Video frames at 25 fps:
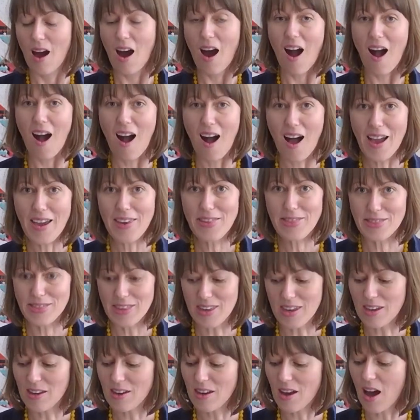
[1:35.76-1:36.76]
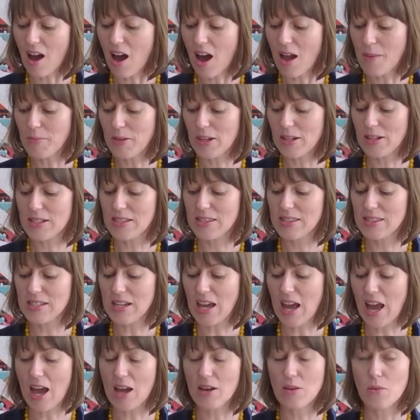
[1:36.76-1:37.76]
I think I'm going to
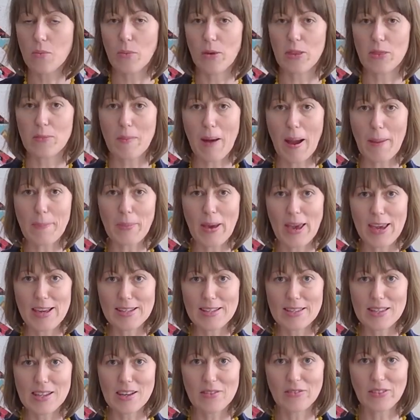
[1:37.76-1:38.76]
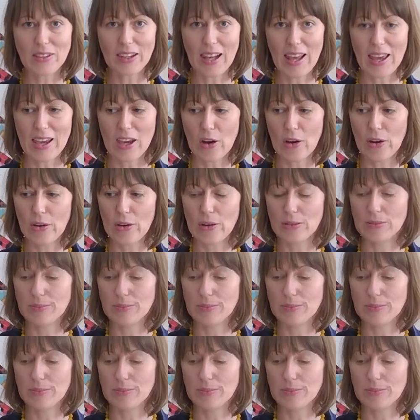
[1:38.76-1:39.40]
start with my piece of Lego.